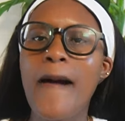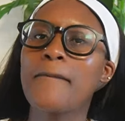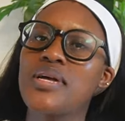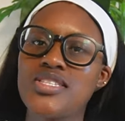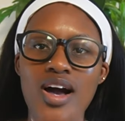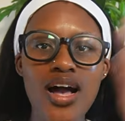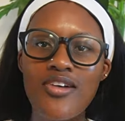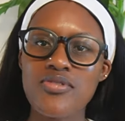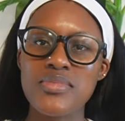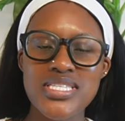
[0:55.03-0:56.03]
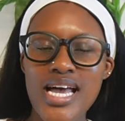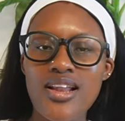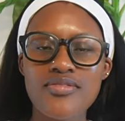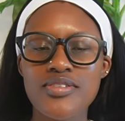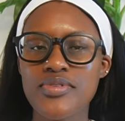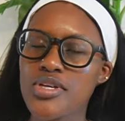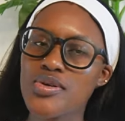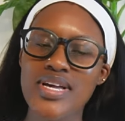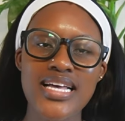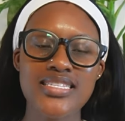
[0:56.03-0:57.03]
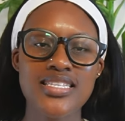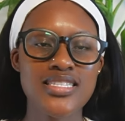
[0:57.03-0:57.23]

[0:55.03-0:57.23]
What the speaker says: But yeah, from the title of the video, you guys can